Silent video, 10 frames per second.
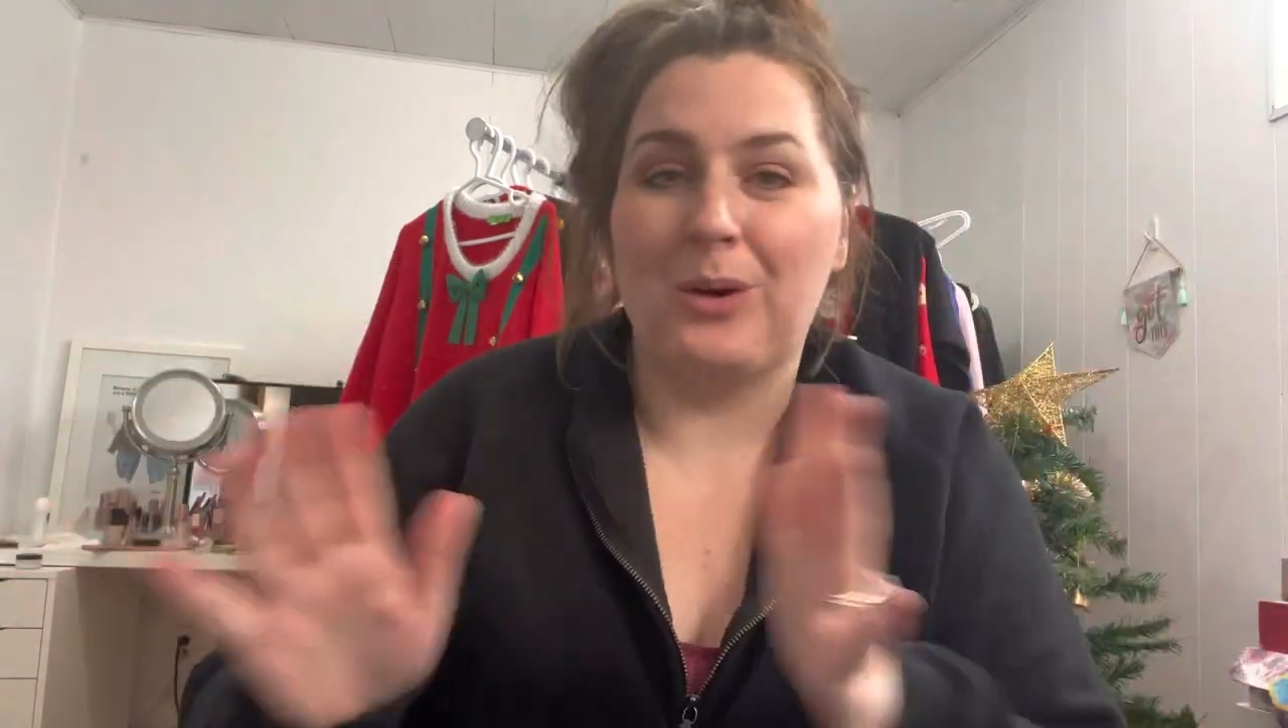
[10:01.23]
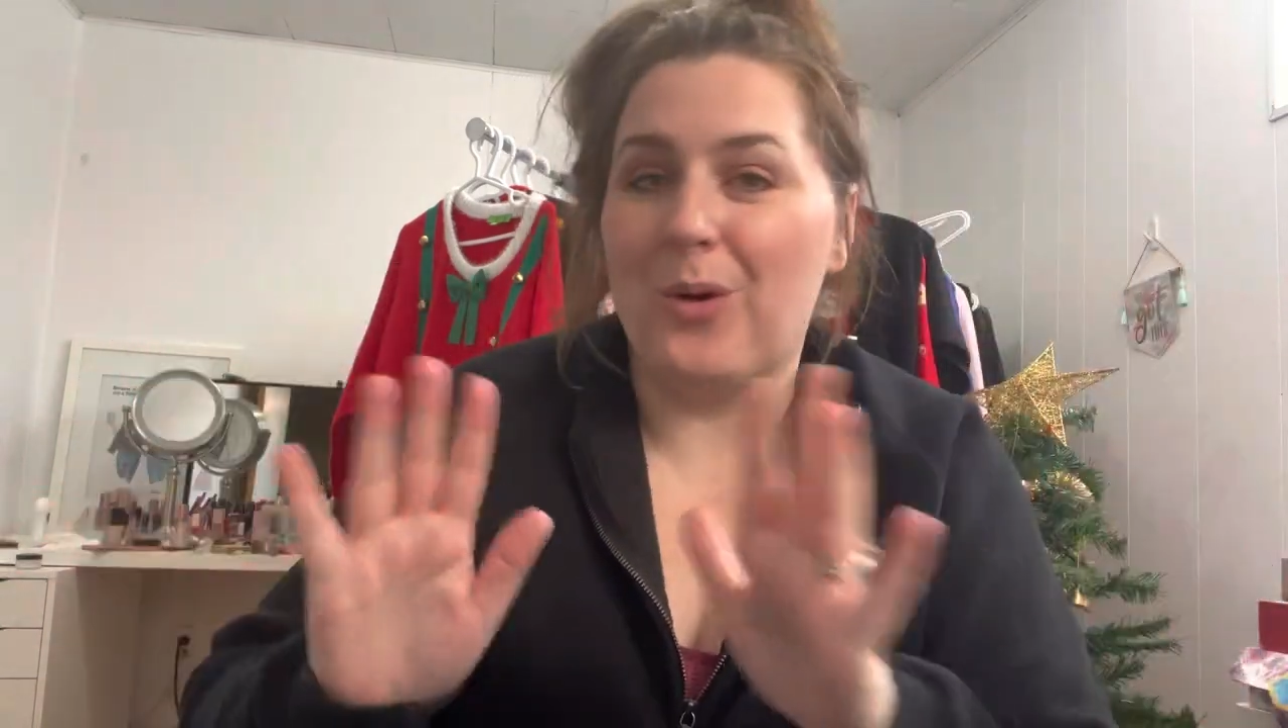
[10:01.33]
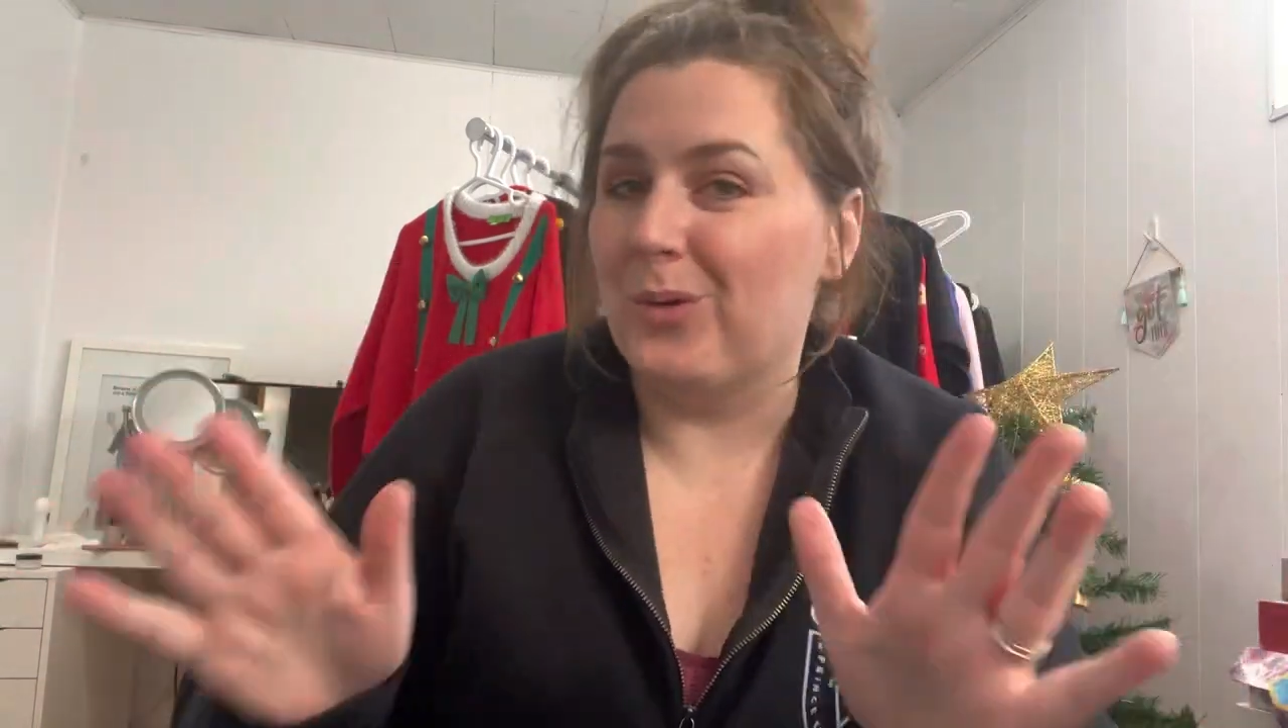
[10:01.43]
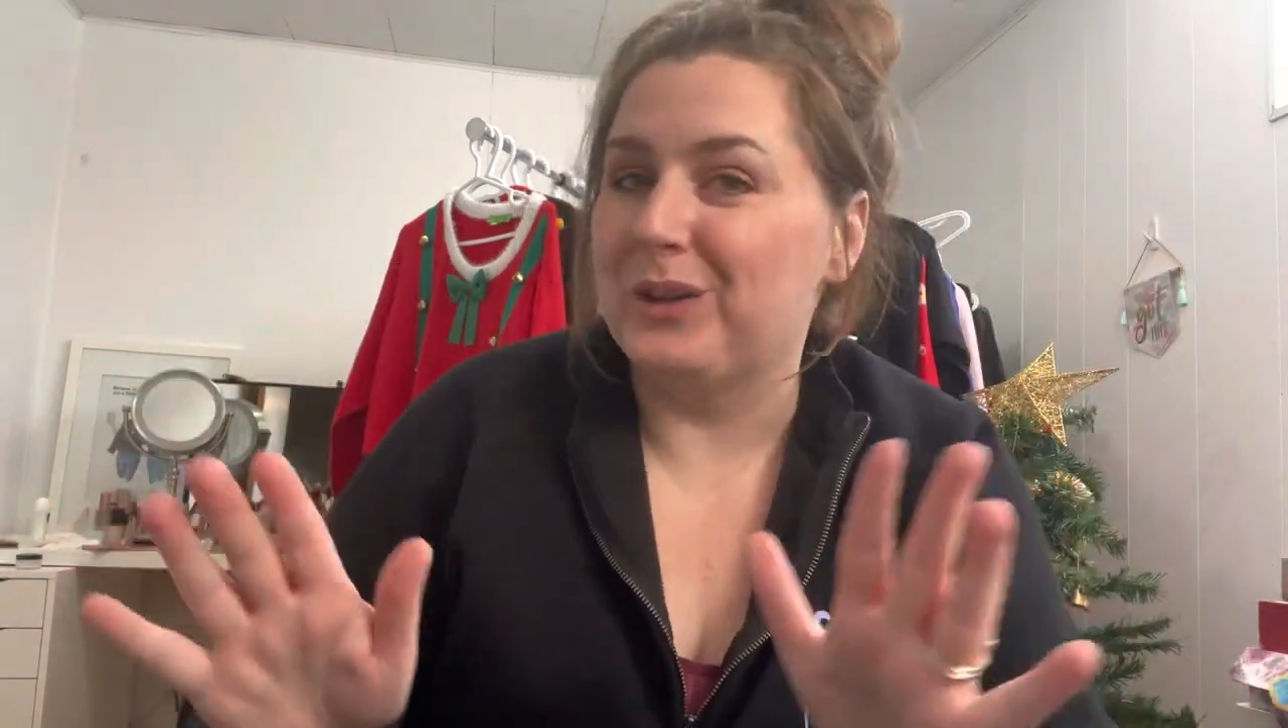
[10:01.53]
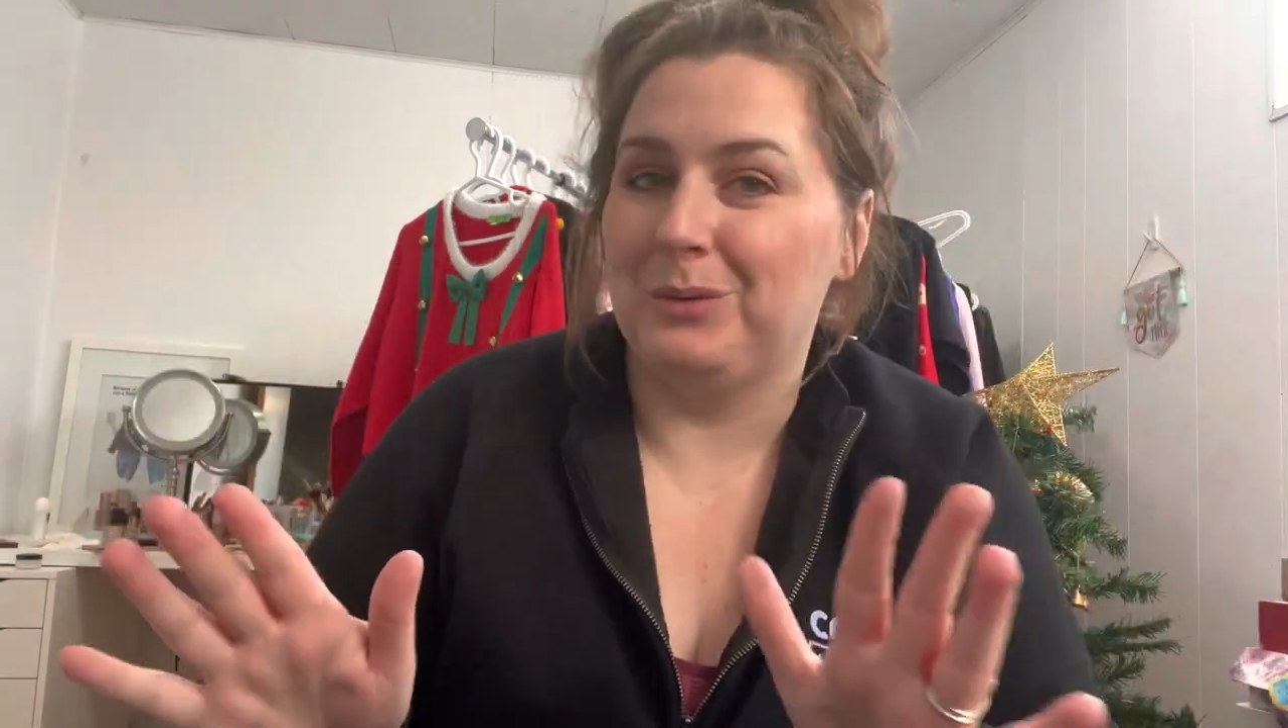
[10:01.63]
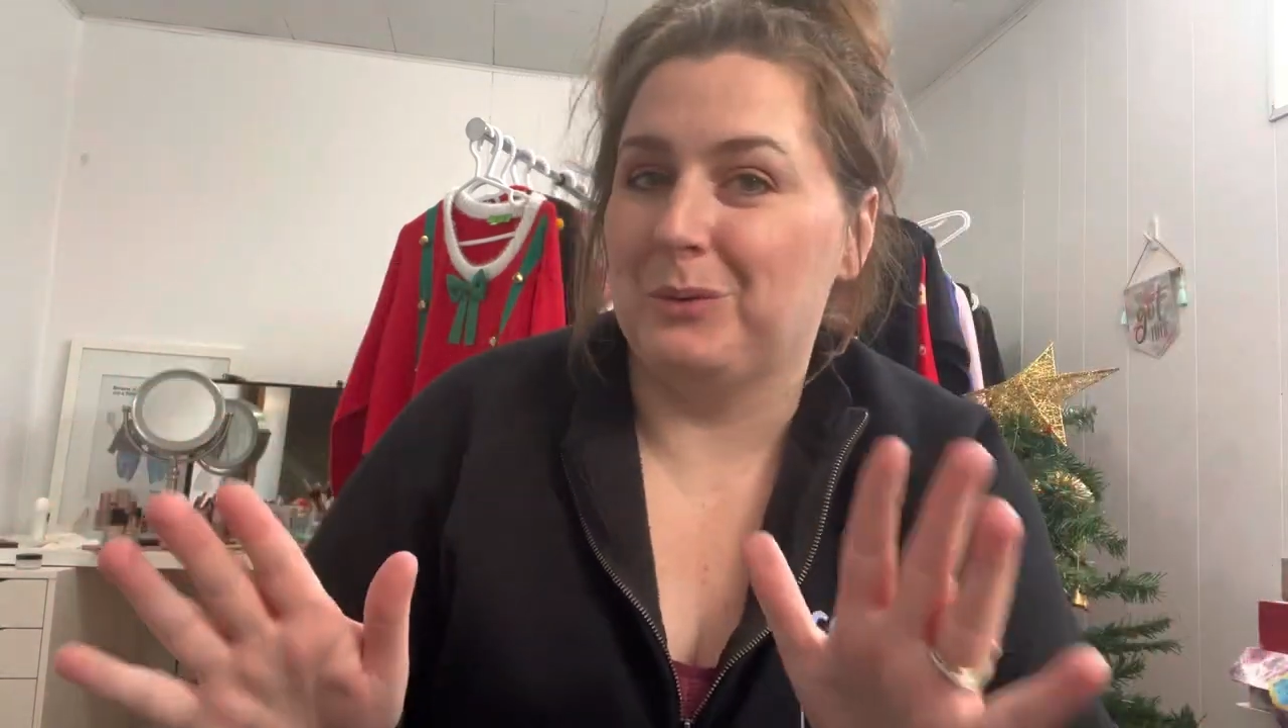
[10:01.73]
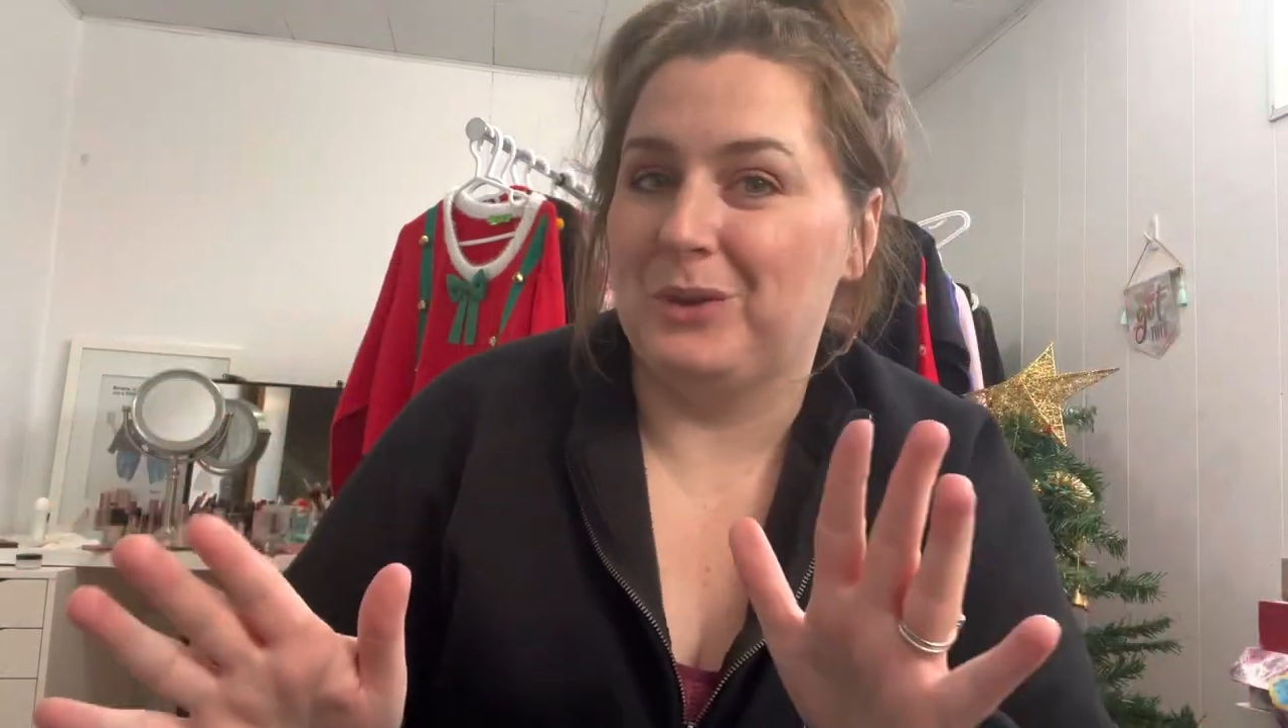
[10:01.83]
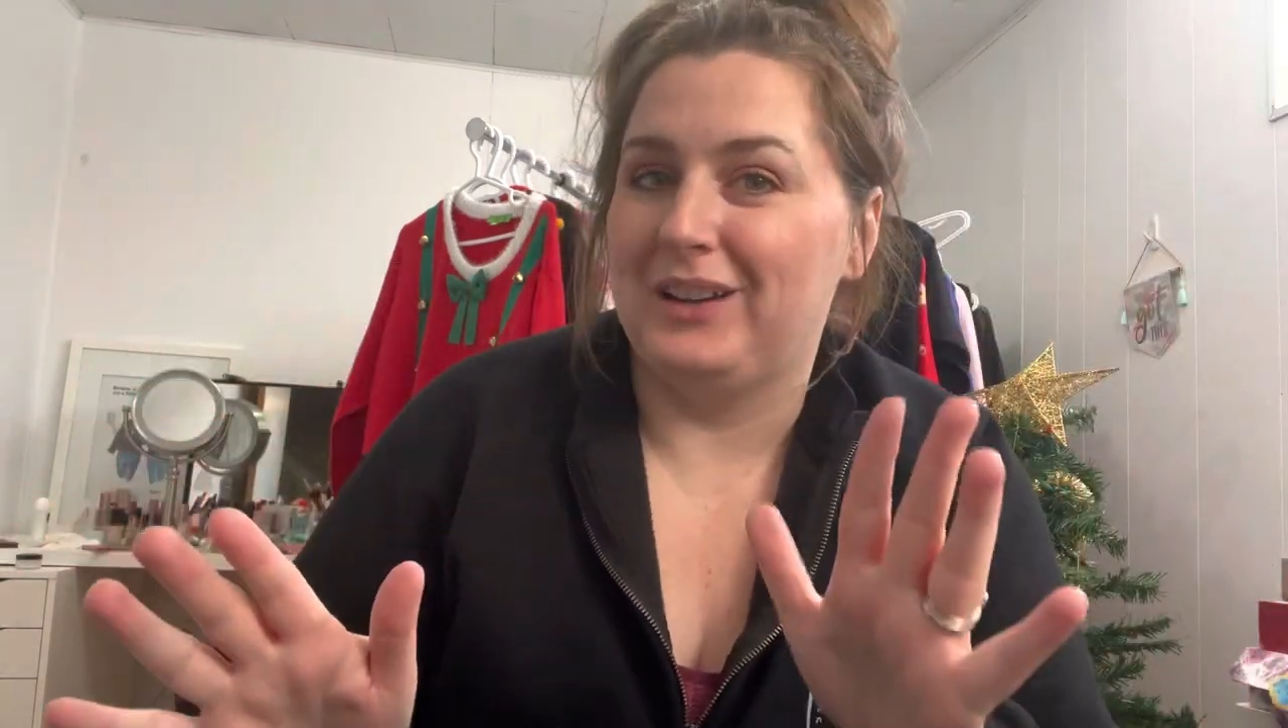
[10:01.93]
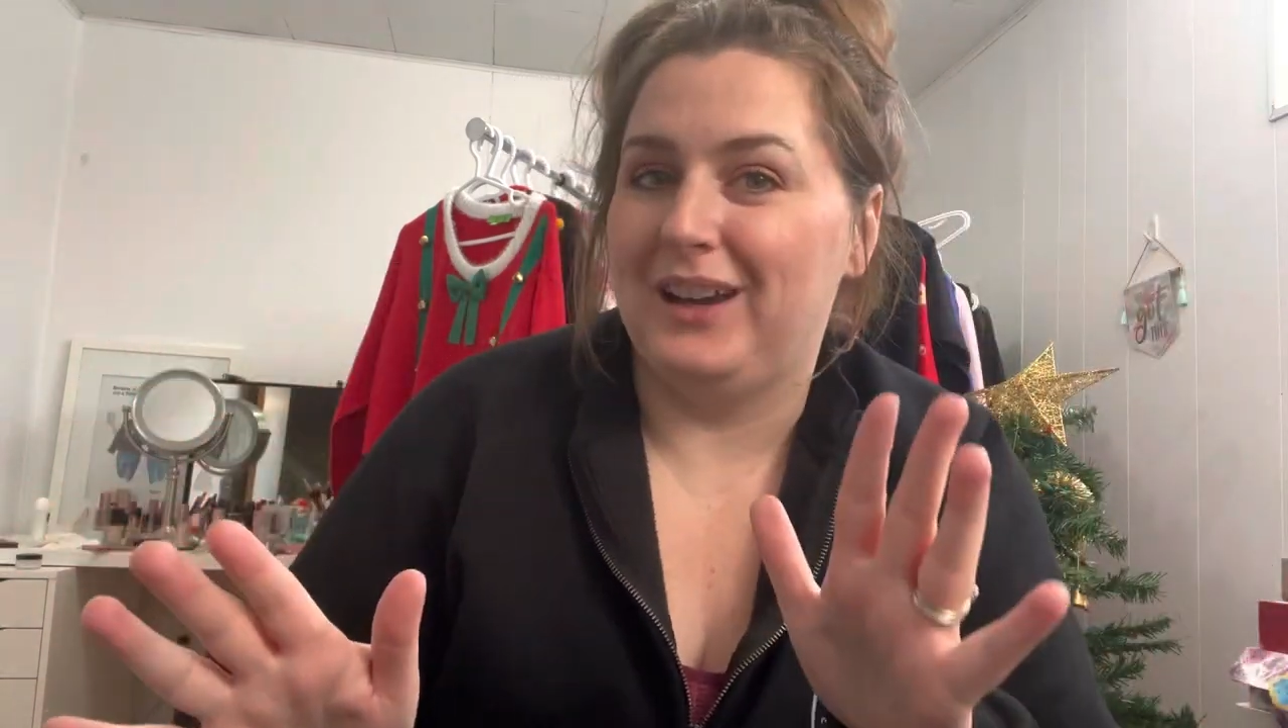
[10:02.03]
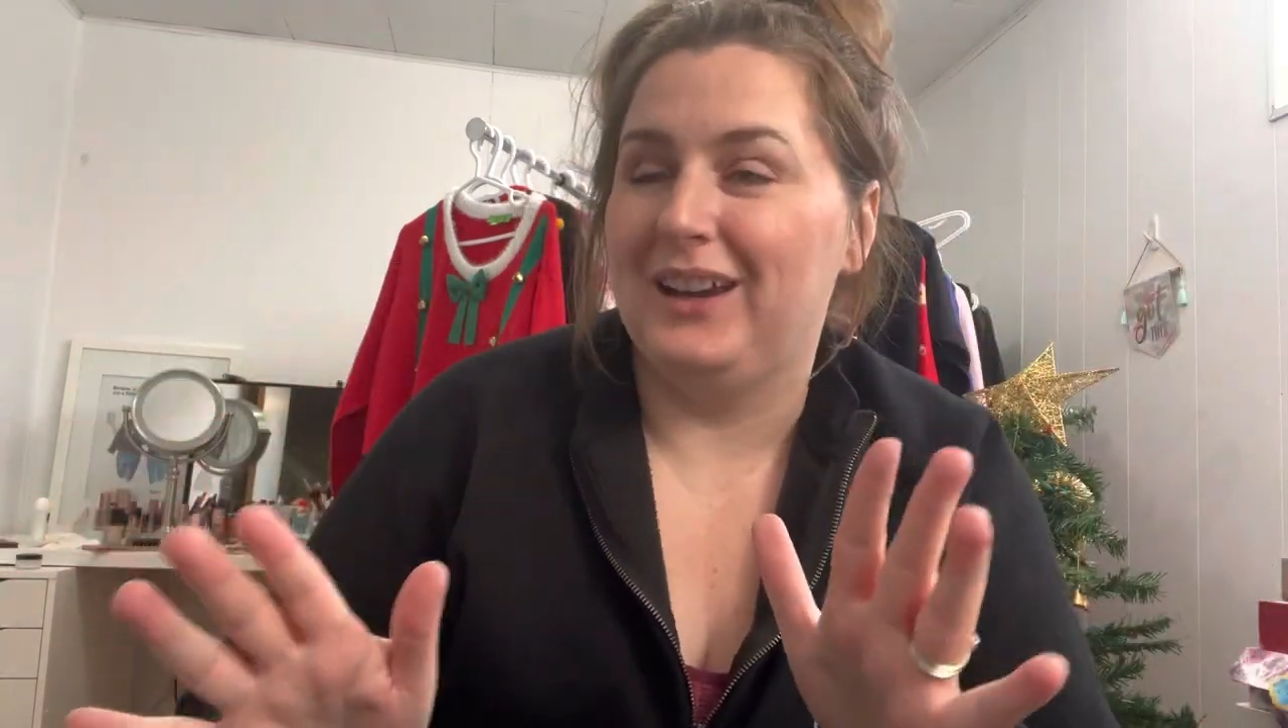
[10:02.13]
only doing one
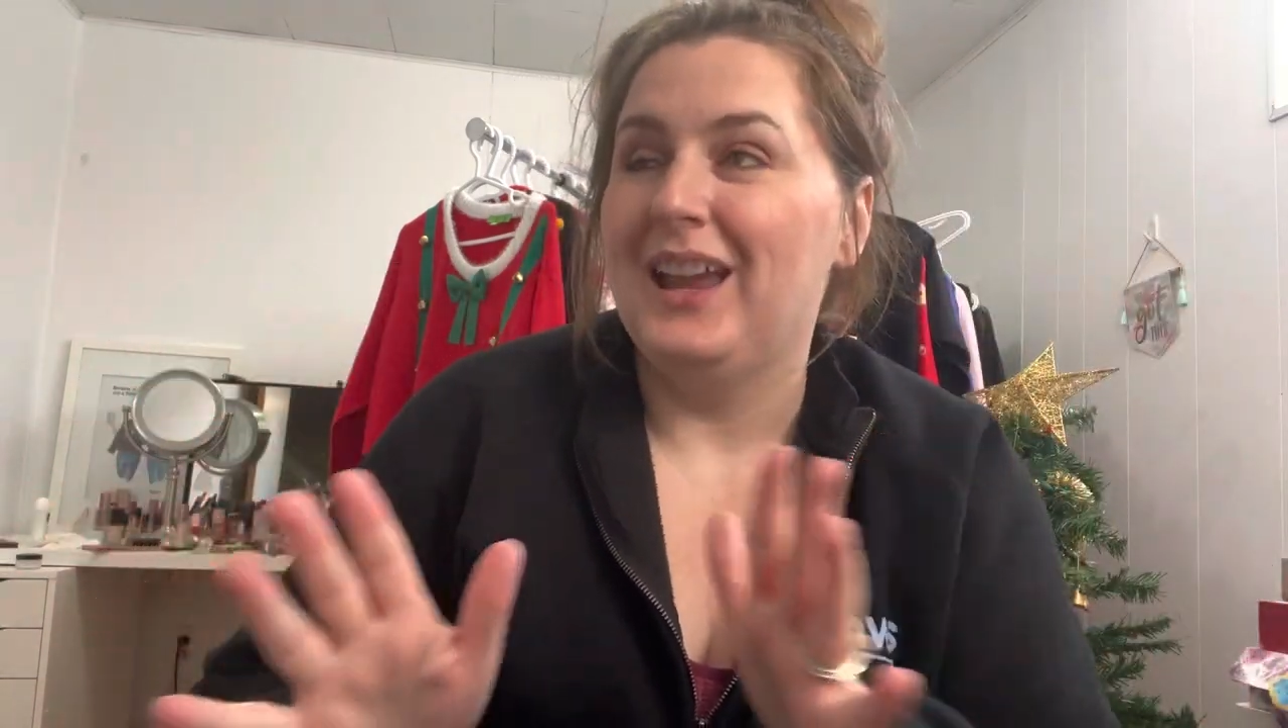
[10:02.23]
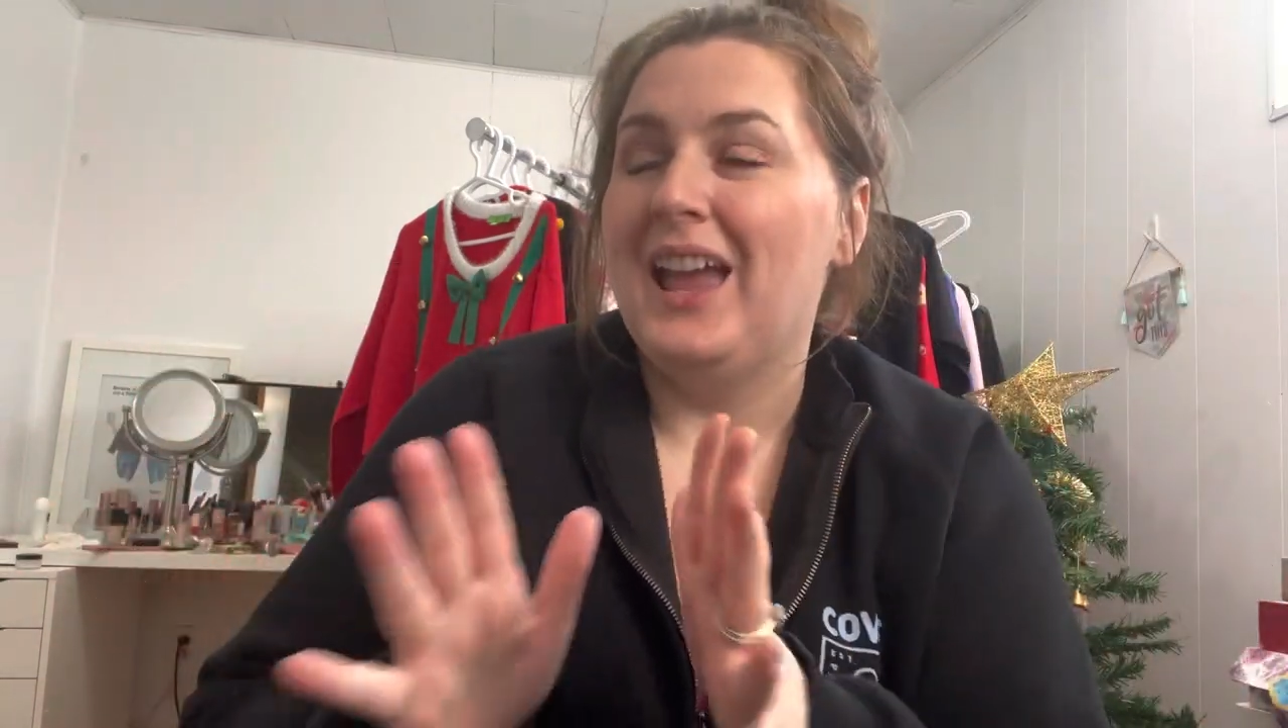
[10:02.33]
day.